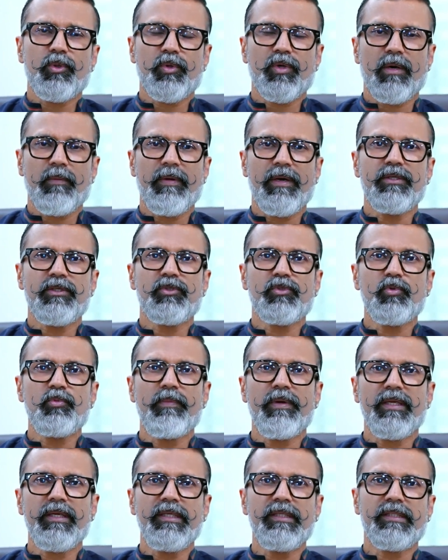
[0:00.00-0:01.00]
to comment too
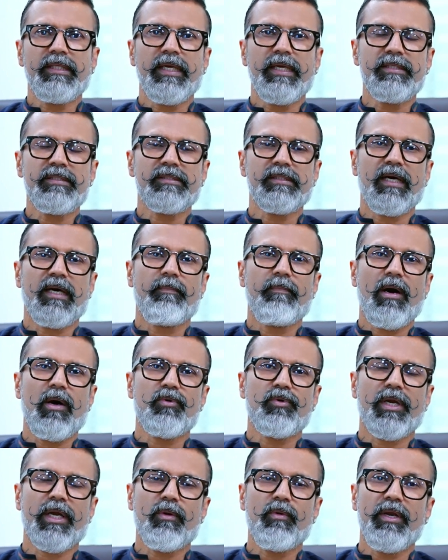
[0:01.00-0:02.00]
many things
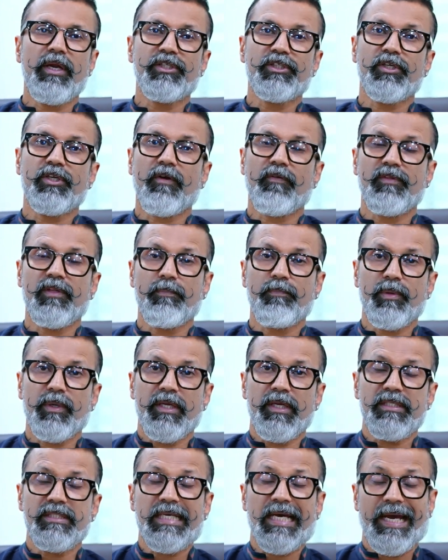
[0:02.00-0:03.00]
about regulation of the periods.